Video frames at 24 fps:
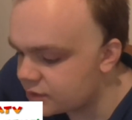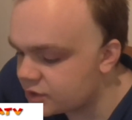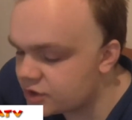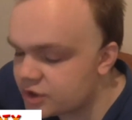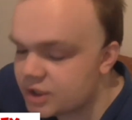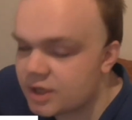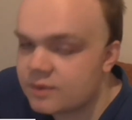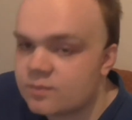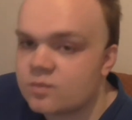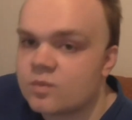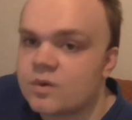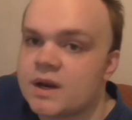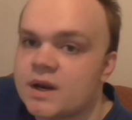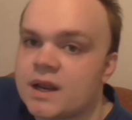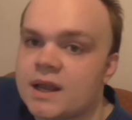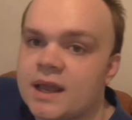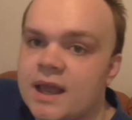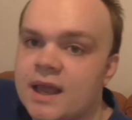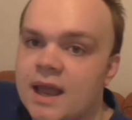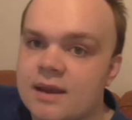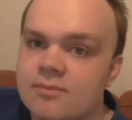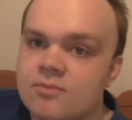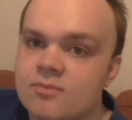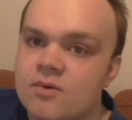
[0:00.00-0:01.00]
ship when it
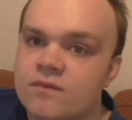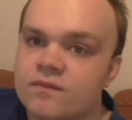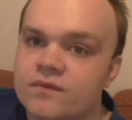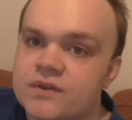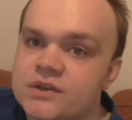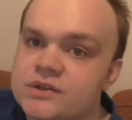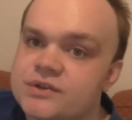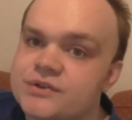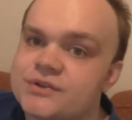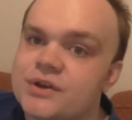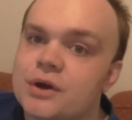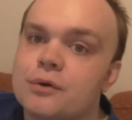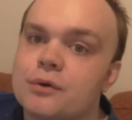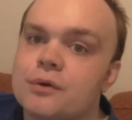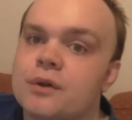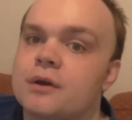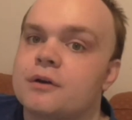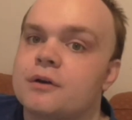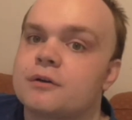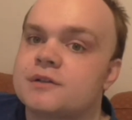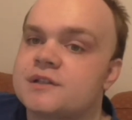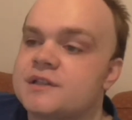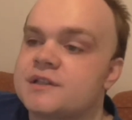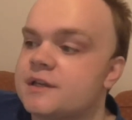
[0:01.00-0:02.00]
came with the
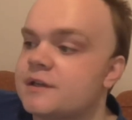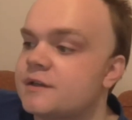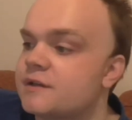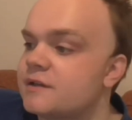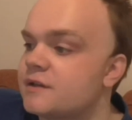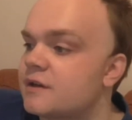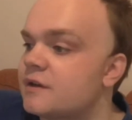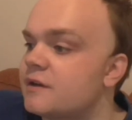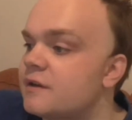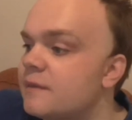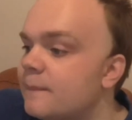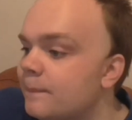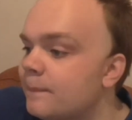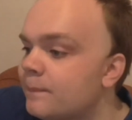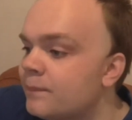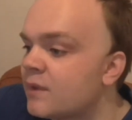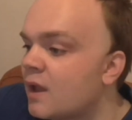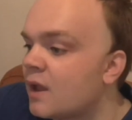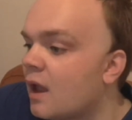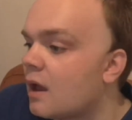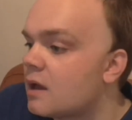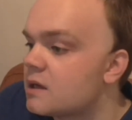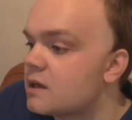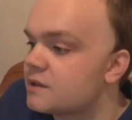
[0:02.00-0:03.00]
solo season.
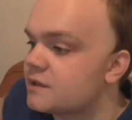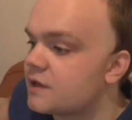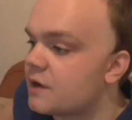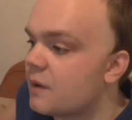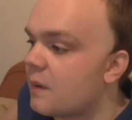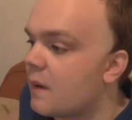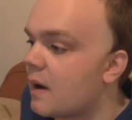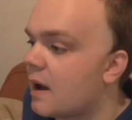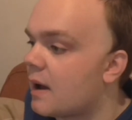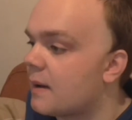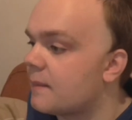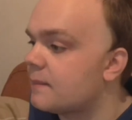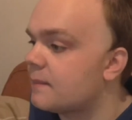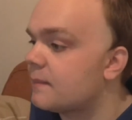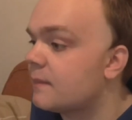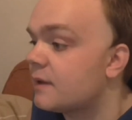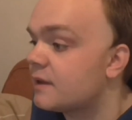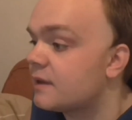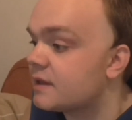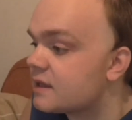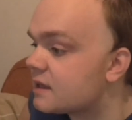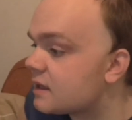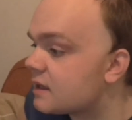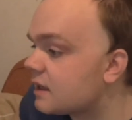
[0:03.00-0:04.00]
So, um,
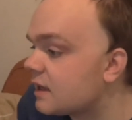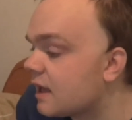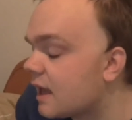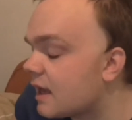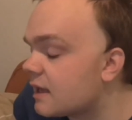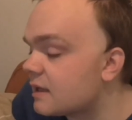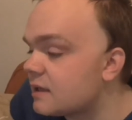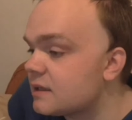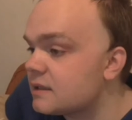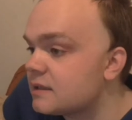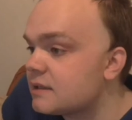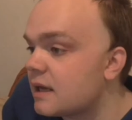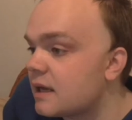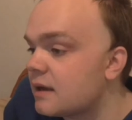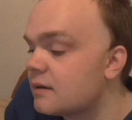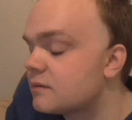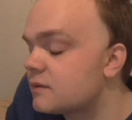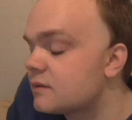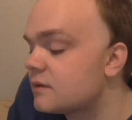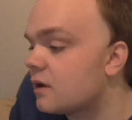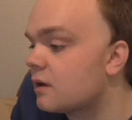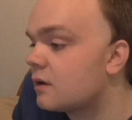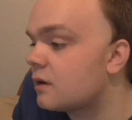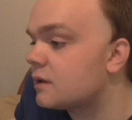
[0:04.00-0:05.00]
th yeah, this
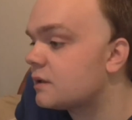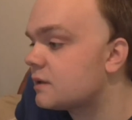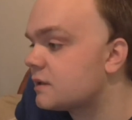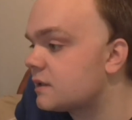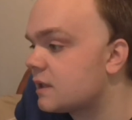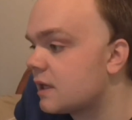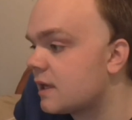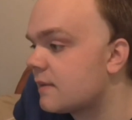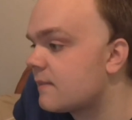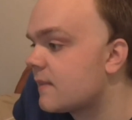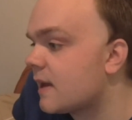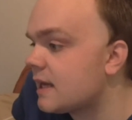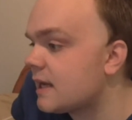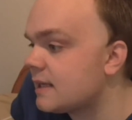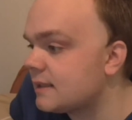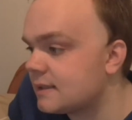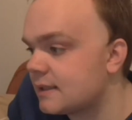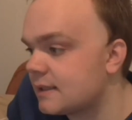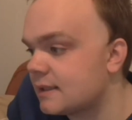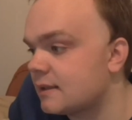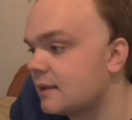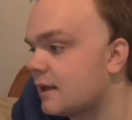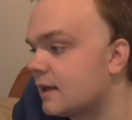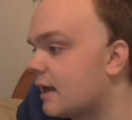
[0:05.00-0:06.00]
sounds honestly
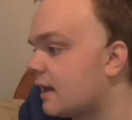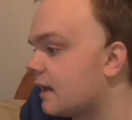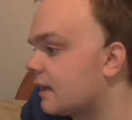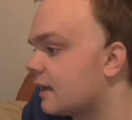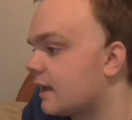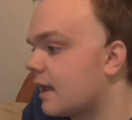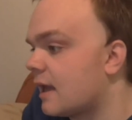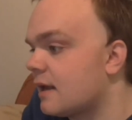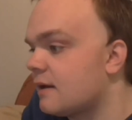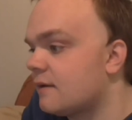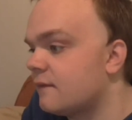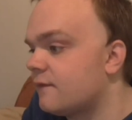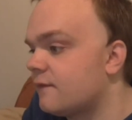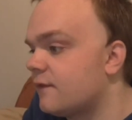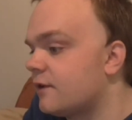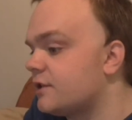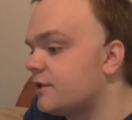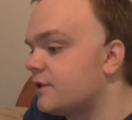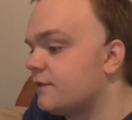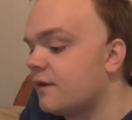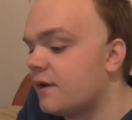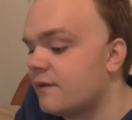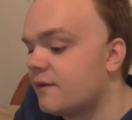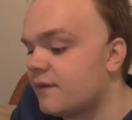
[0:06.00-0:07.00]
amazing. Again,
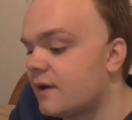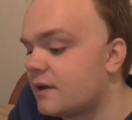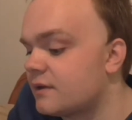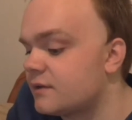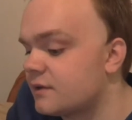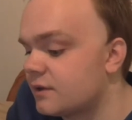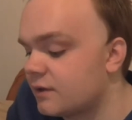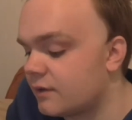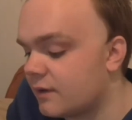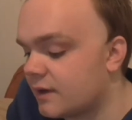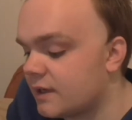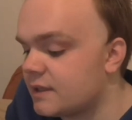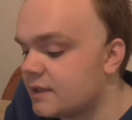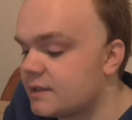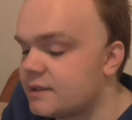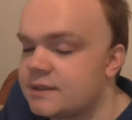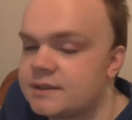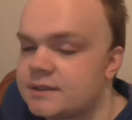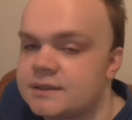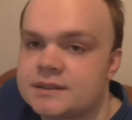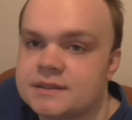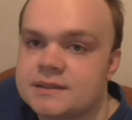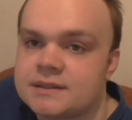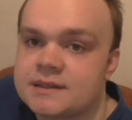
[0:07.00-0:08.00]
35,000 credits
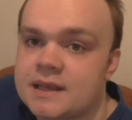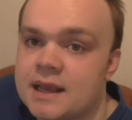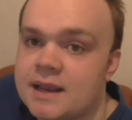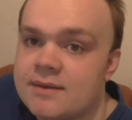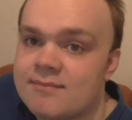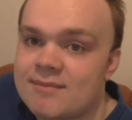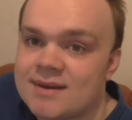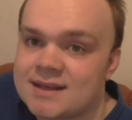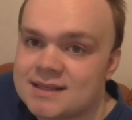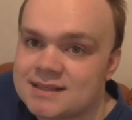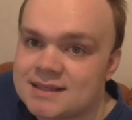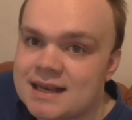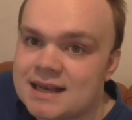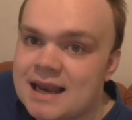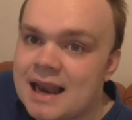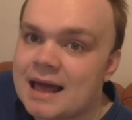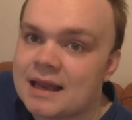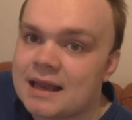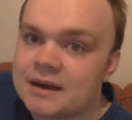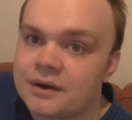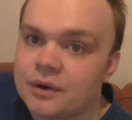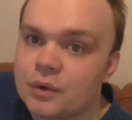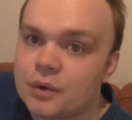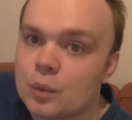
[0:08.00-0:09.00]
is the same as the
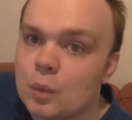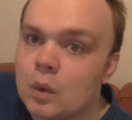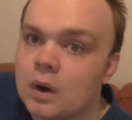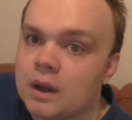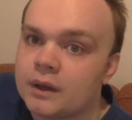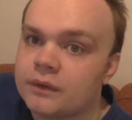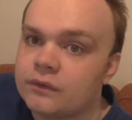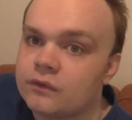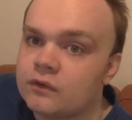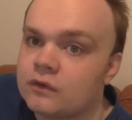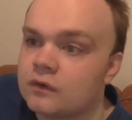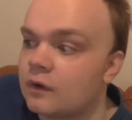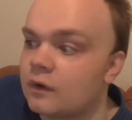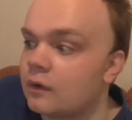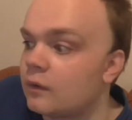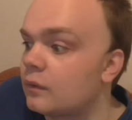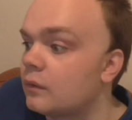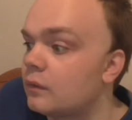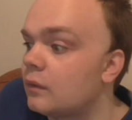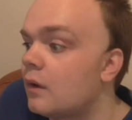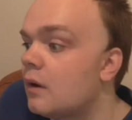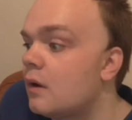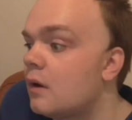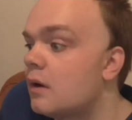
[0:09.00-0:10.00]
Lando one, so,